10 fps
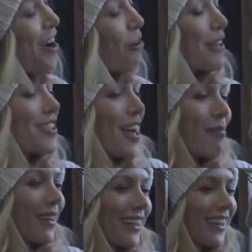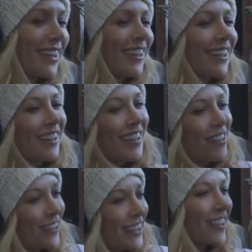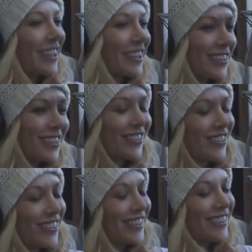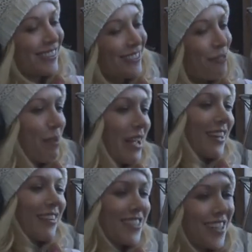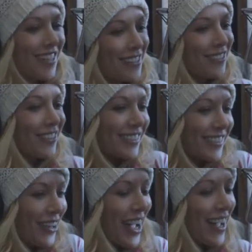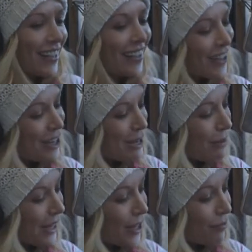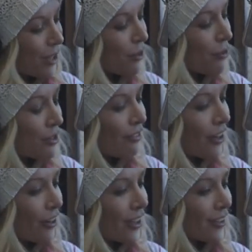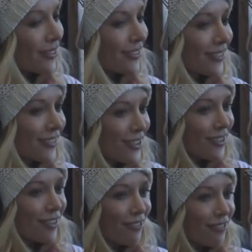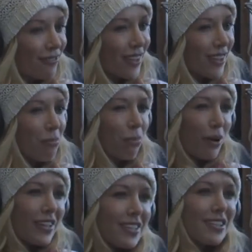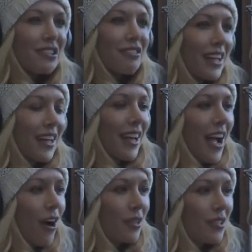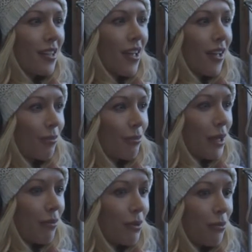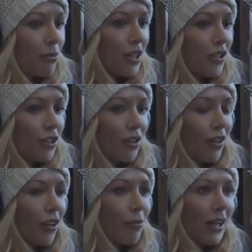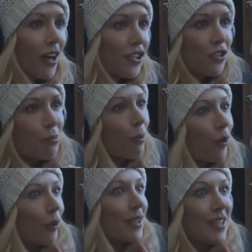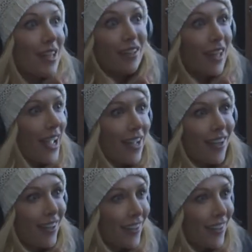Which, I mean, I can't really argue. I mean, we're paid to have sex. Okay. But it was very abrasive, and now it's like people meet you and they're like, oh my god, you do porn, what's that like?